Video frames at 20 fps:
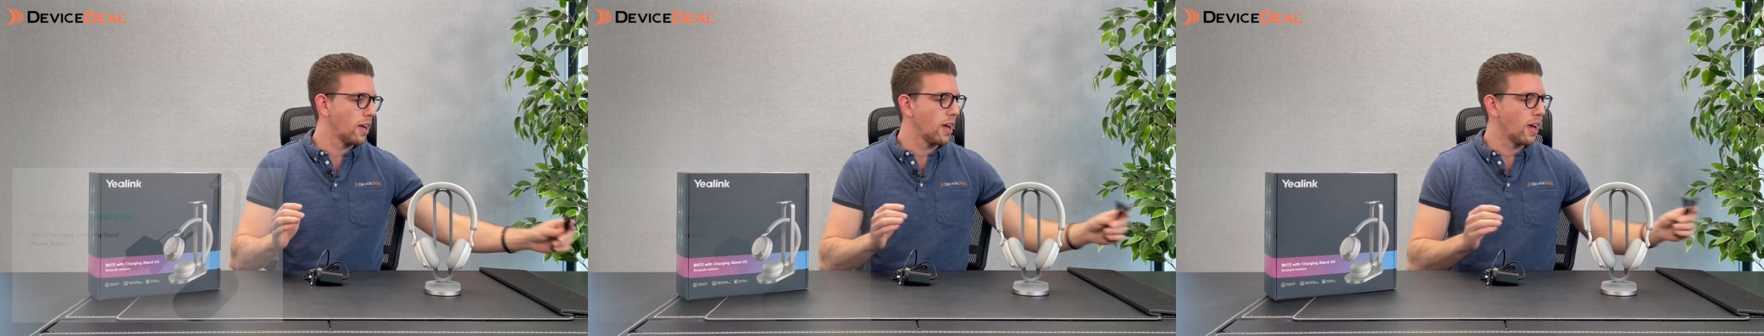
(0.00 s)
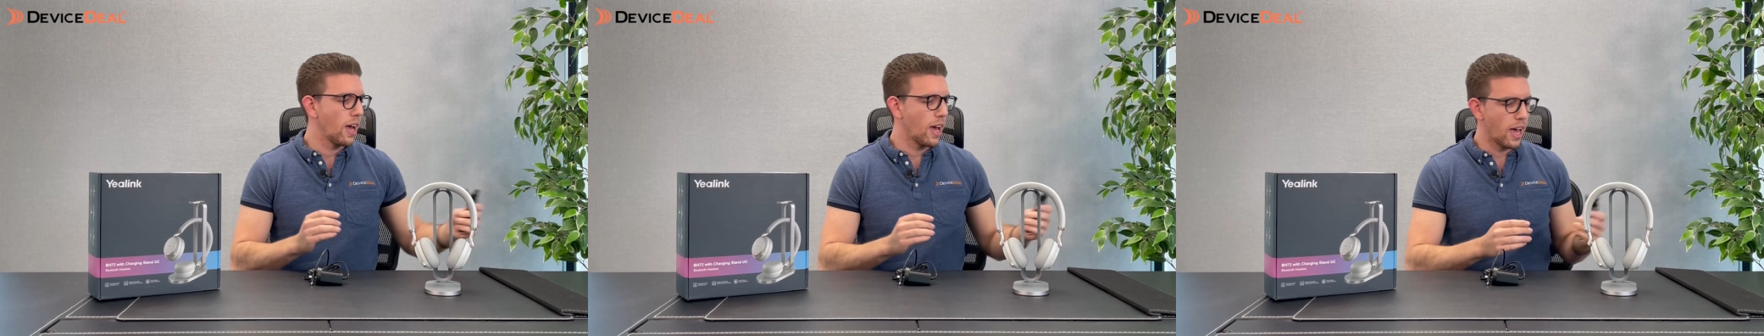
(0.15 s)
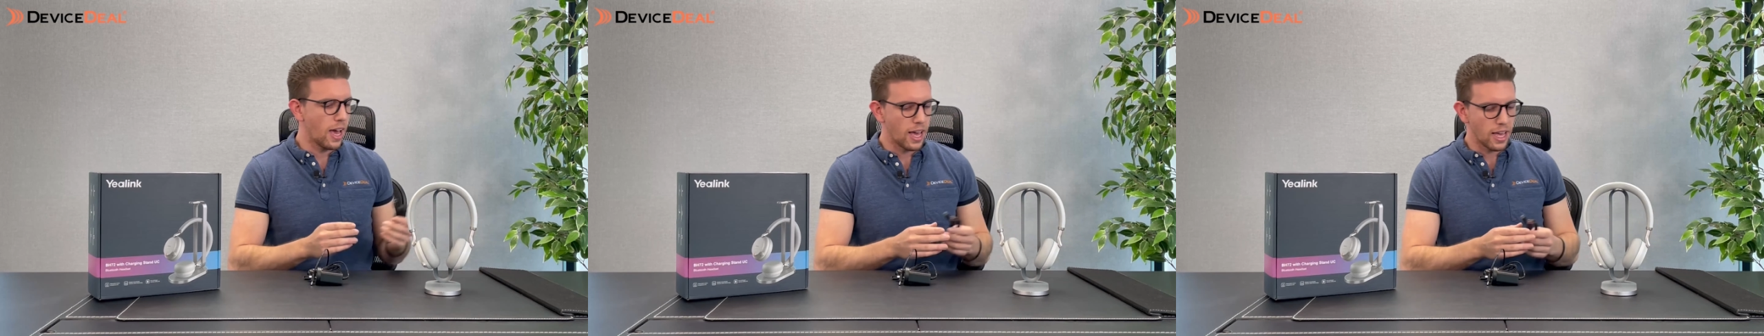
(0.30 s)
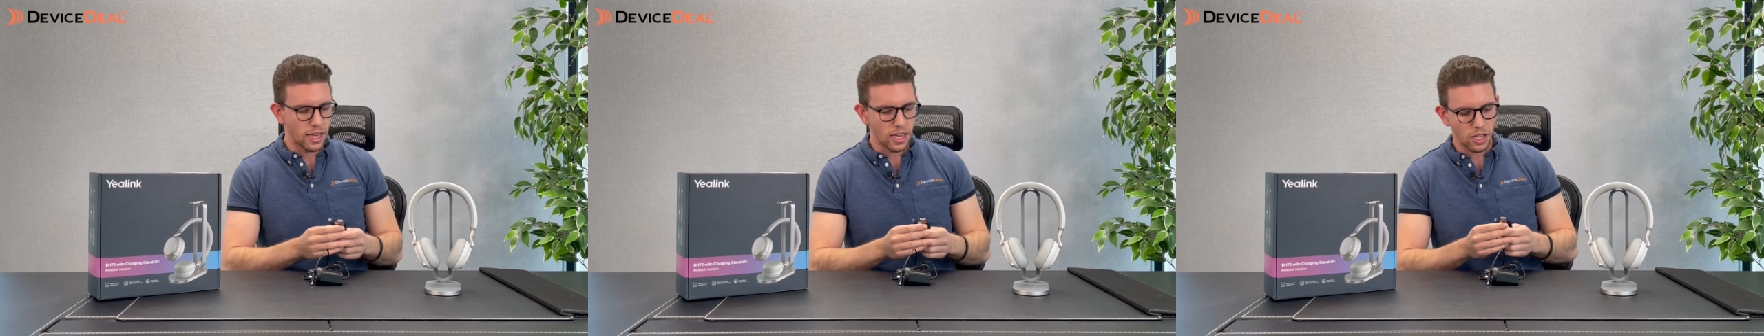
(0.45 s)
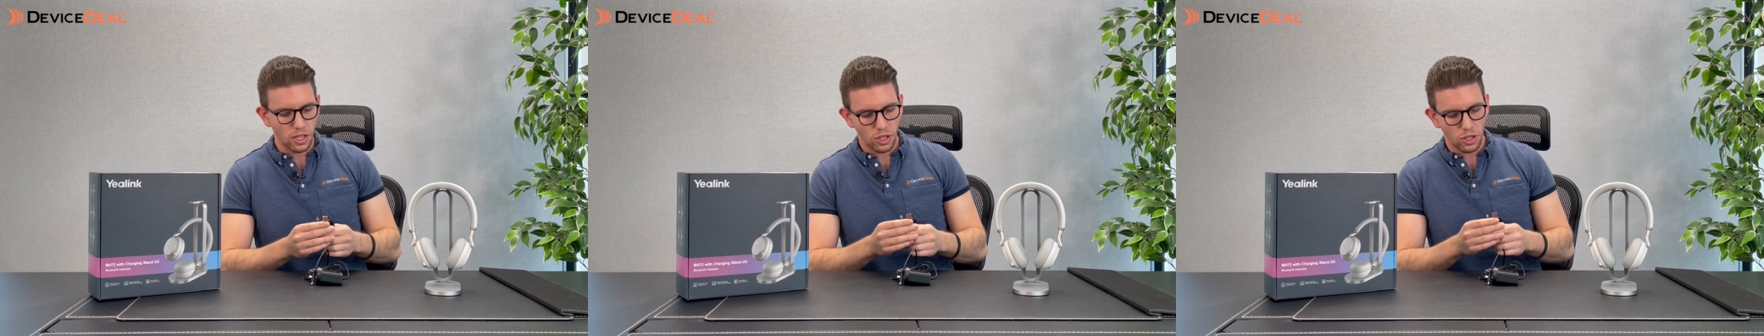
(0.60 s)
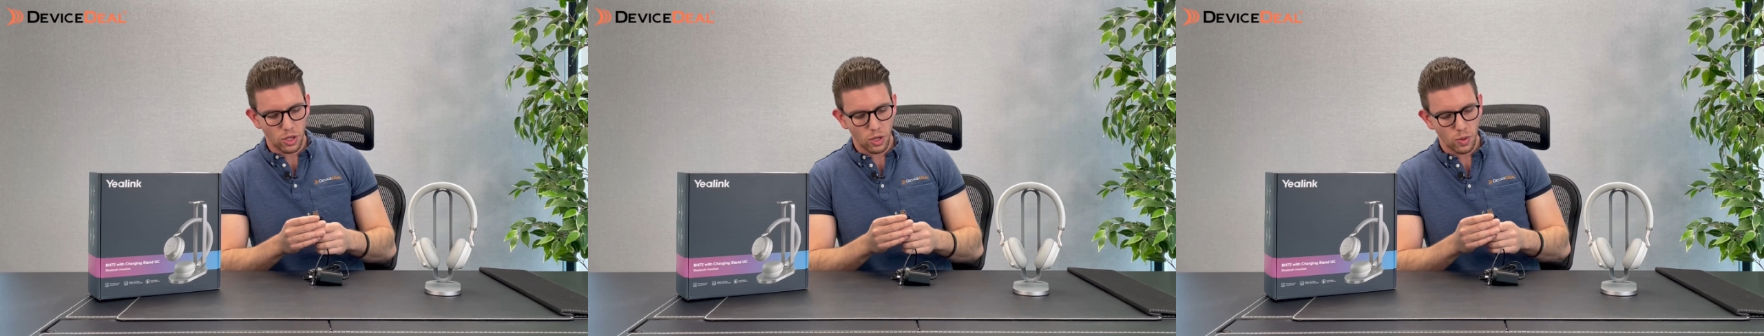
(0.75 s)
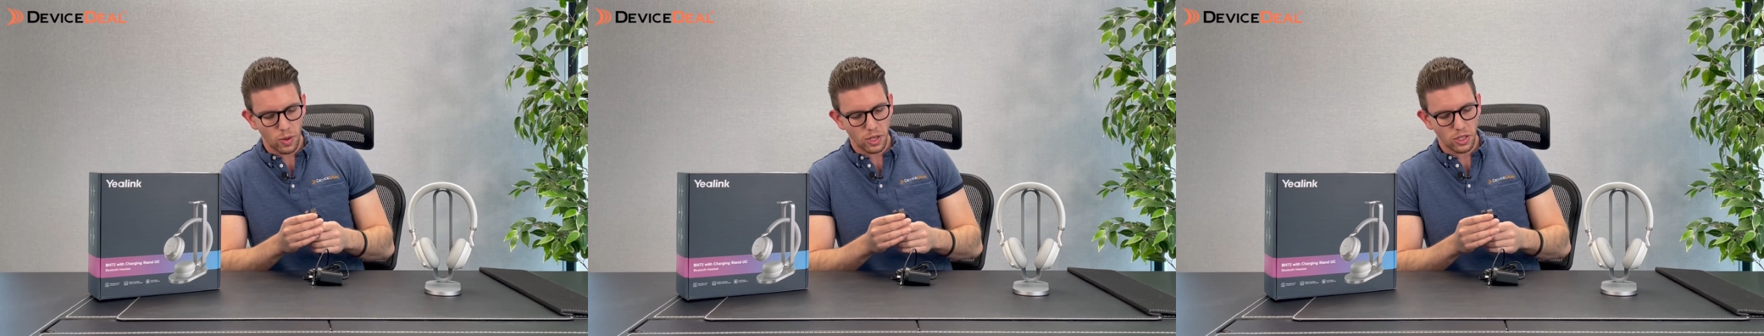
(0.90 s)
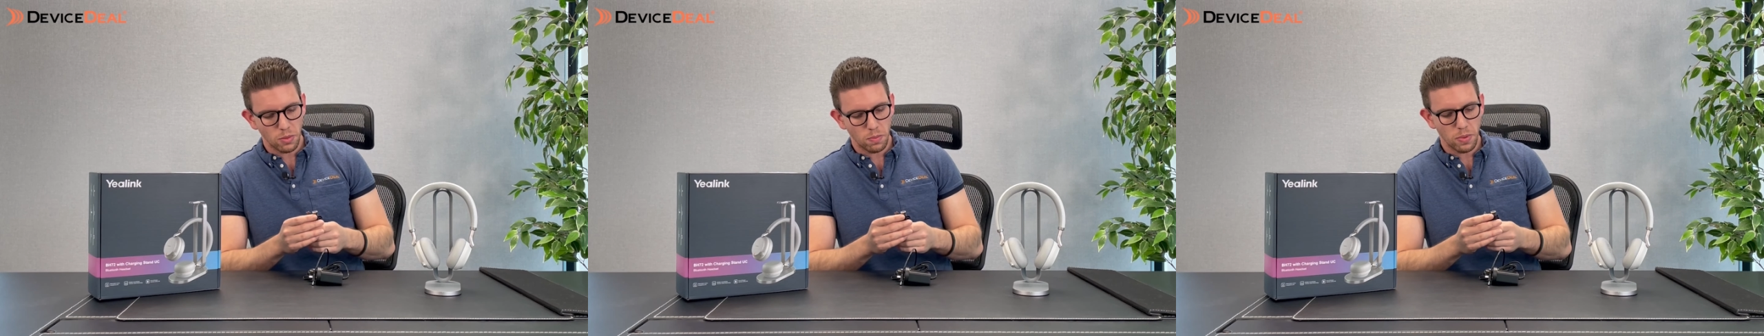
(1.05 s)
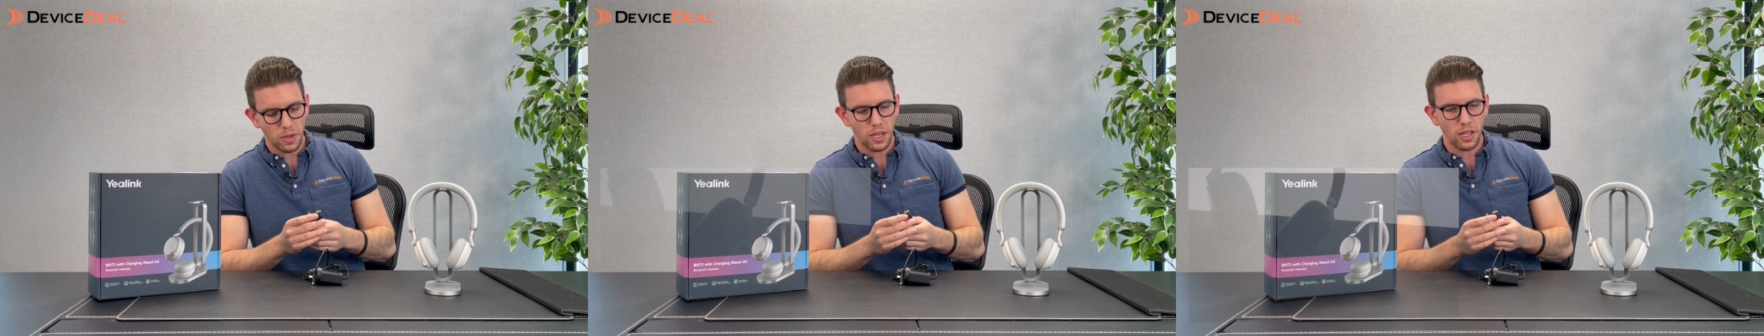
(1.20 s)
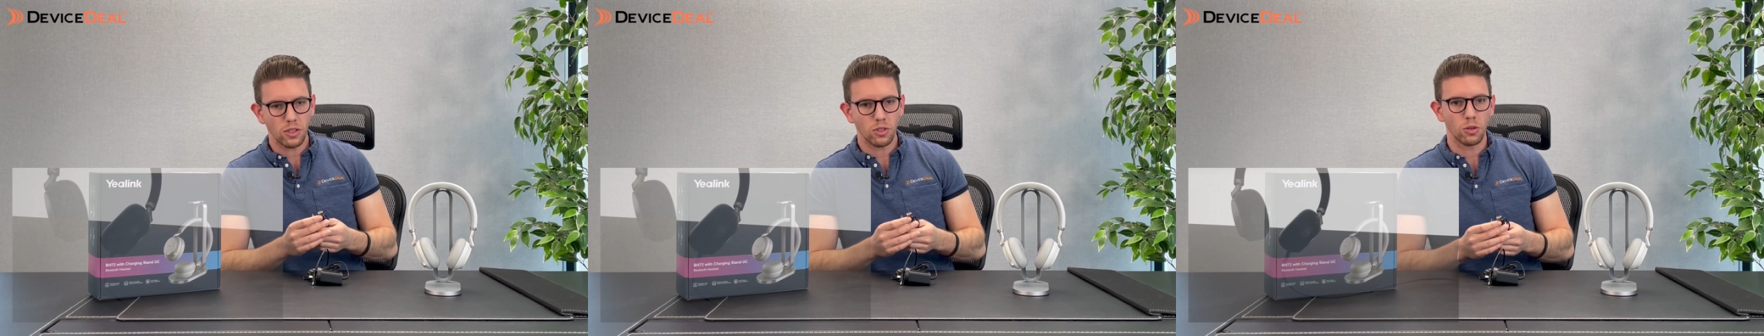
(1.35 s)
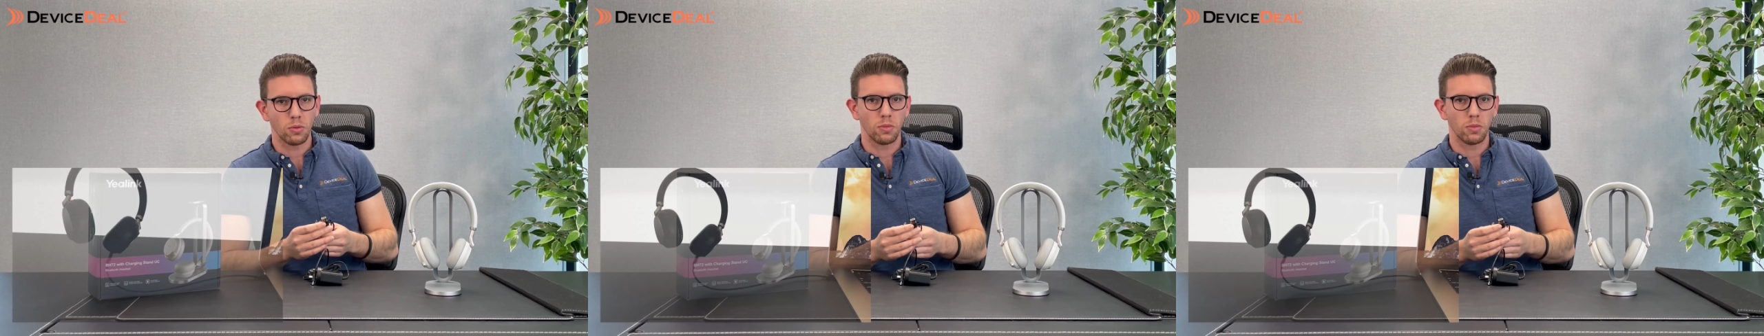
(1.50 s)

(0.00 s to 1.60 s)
a USB